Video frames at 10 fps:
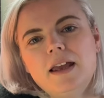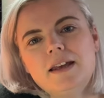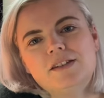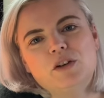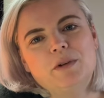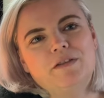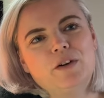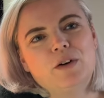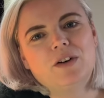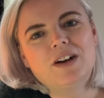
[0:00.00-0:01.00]
So
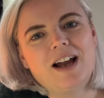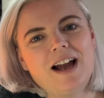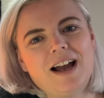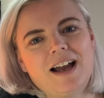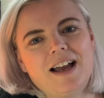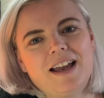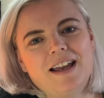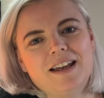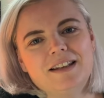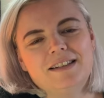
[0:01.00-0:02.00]
before
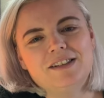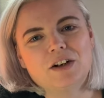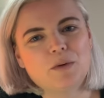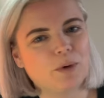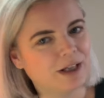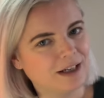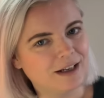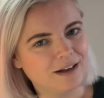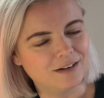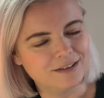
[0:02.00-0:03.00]
I start
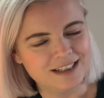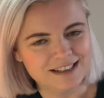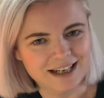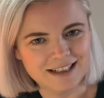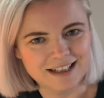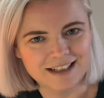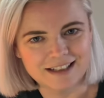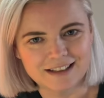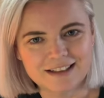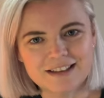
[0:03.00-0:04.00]
working
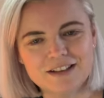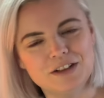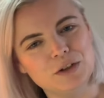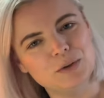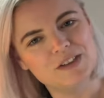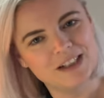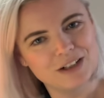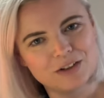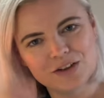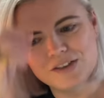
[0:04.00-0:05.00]
designing new
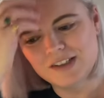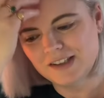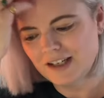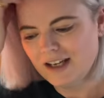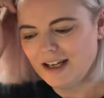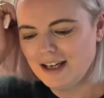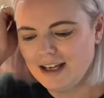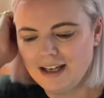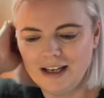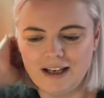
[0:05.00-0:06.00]
stickers,
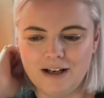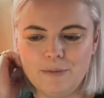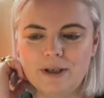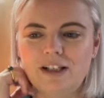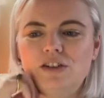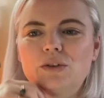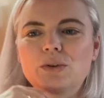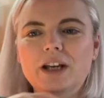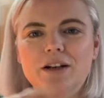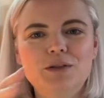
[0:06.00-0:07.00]
I wanted to
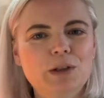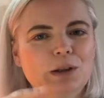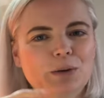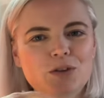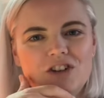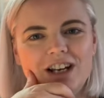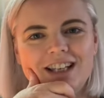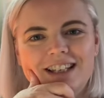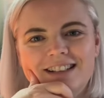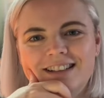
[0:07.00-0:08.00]
kind of do a little
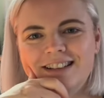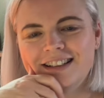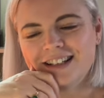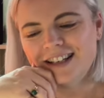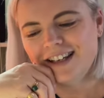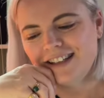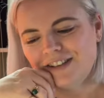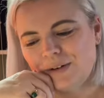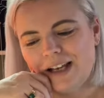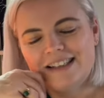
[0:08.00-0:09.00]
check-in.
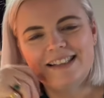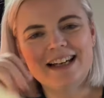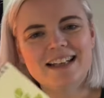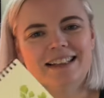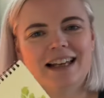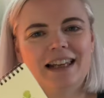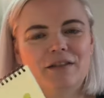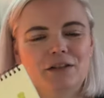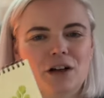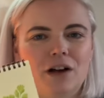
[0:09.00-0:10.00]
So last night I
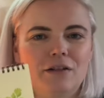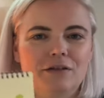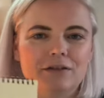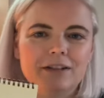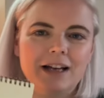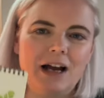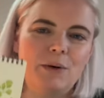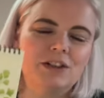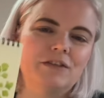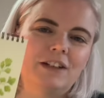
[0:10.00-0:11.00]
left off, I
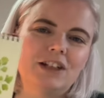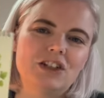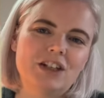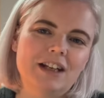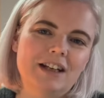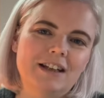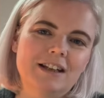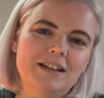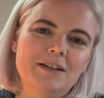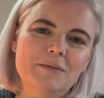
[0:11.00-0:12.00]
was
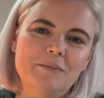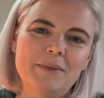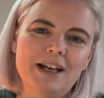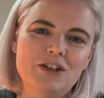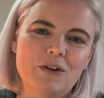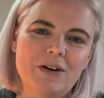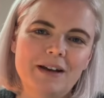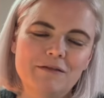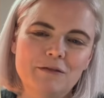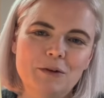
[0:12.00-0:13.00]
finishing my
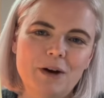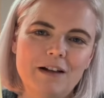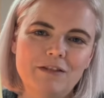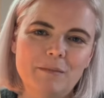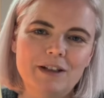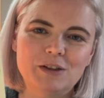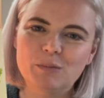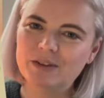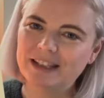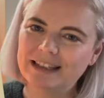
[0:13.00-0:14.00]
drawing for Alphabet
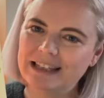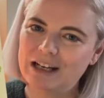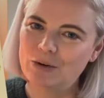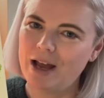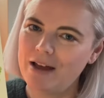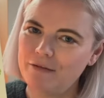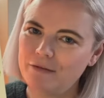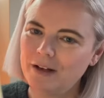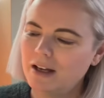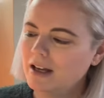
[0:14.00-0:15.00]
Superset letter
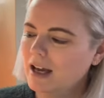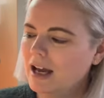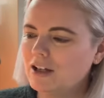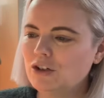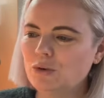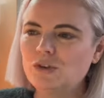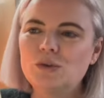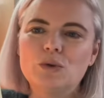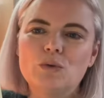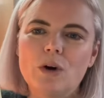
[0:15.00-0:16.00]
F. I chose
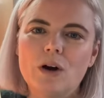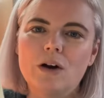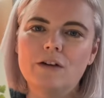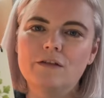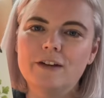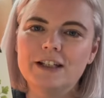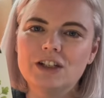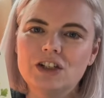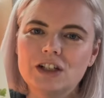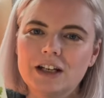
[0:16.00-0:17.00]
to draw a
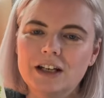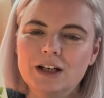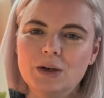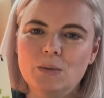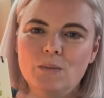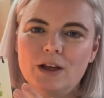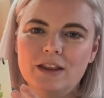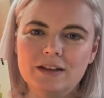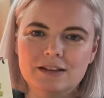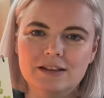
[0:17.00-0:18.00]
finch
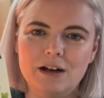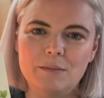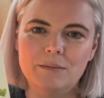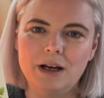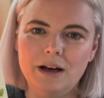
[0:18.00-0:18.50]
with some